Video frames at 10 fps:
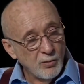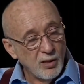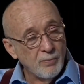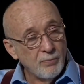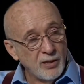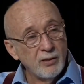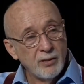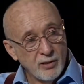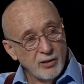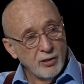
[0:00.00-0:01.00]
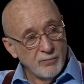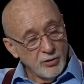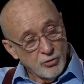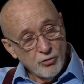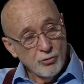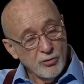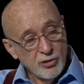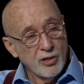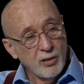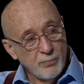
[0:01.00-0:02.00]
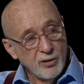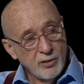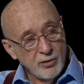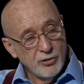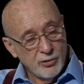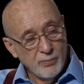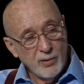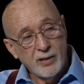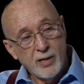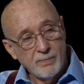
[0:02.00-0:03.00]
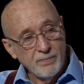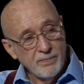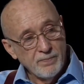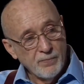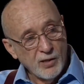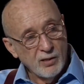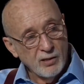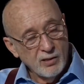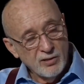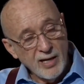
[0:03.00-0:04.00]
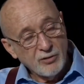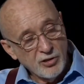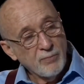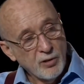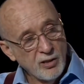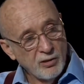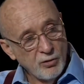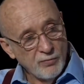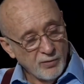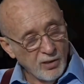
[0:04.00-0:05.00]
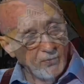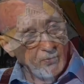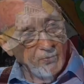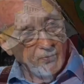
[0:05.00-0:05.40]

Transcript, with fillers: ability of the insurance companies to pay up. Is that something that you've come